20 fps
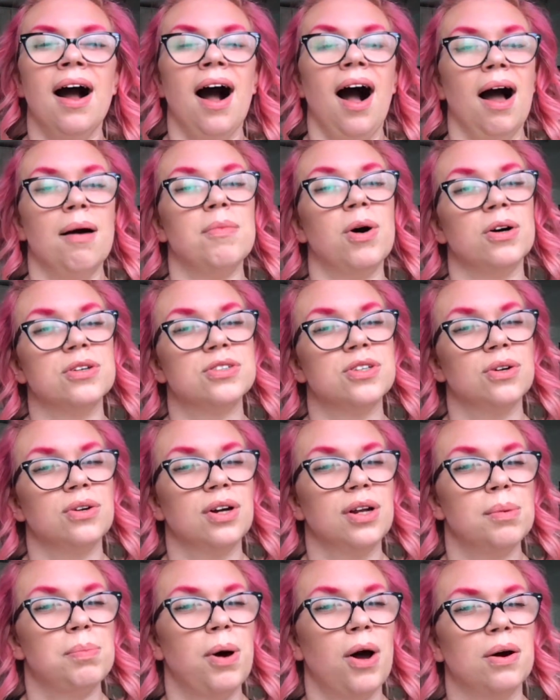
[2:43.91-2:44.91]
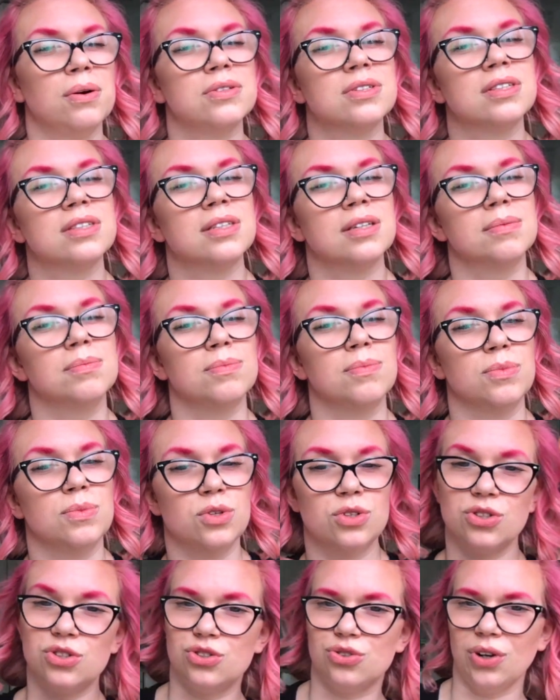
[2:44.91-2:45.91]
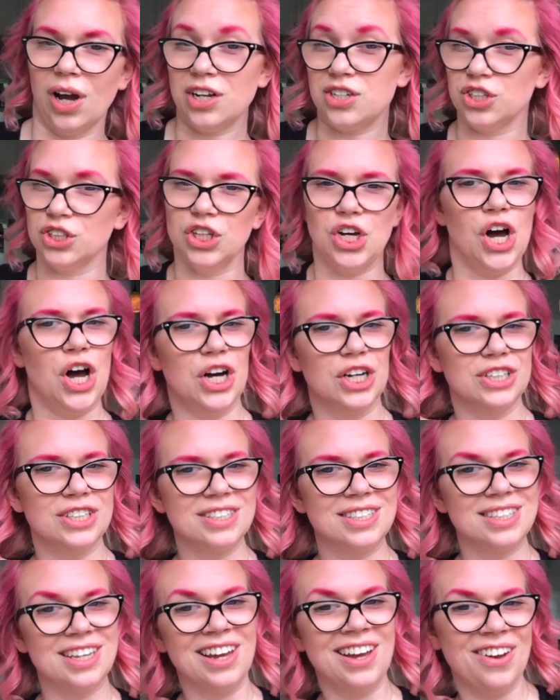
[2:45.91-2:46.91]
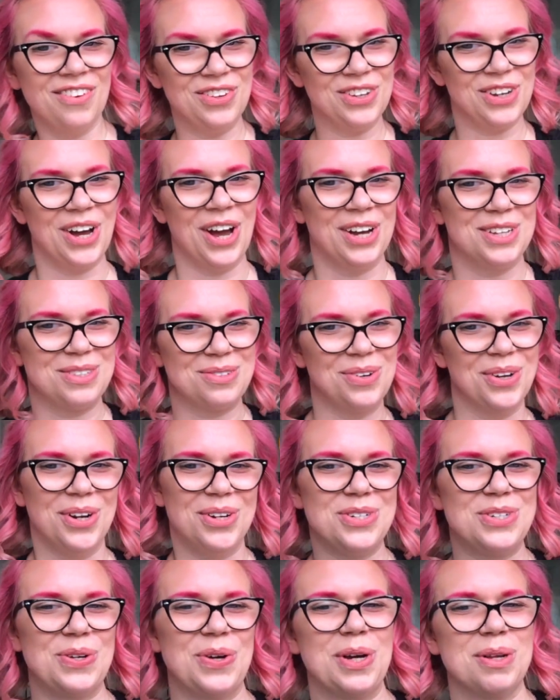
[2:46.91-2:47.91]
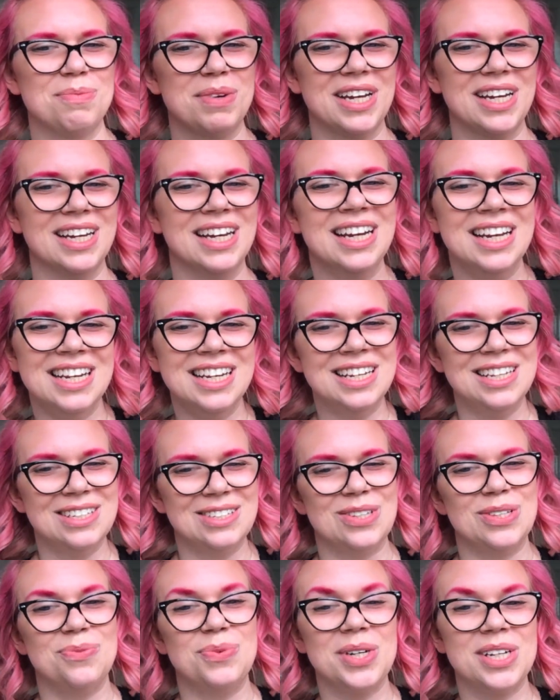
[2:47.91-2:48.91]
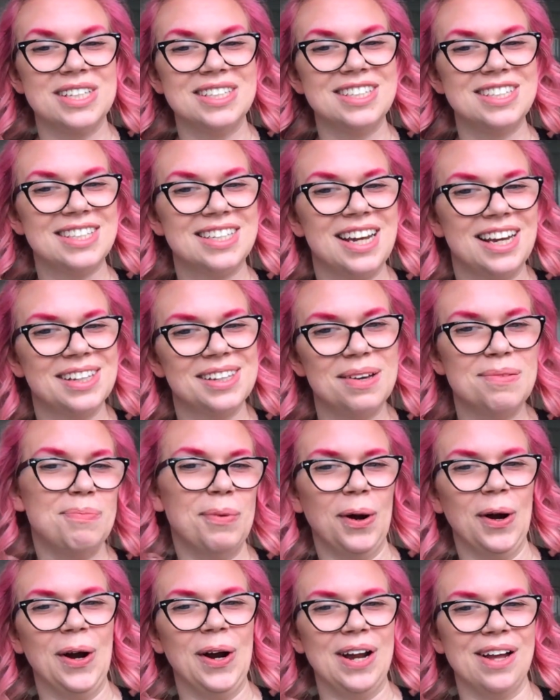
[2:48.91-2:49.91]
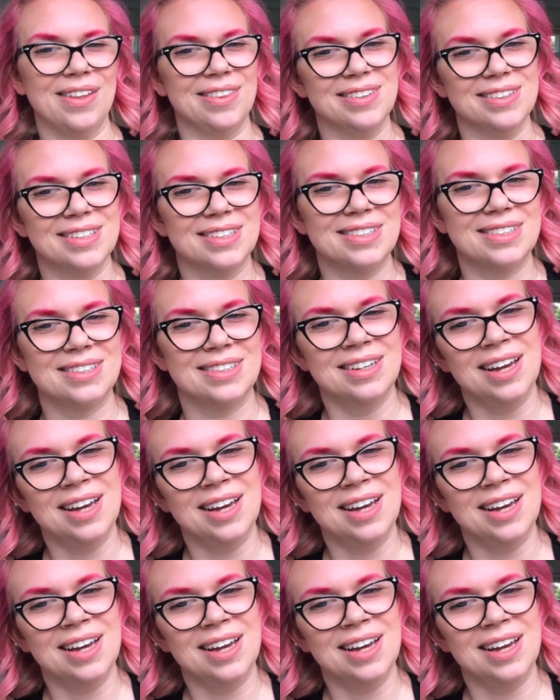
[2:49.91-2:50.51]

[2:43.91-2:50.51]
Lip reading: I'm also going to post some stretch alongs if you guys want to join me so that we can stay limber in this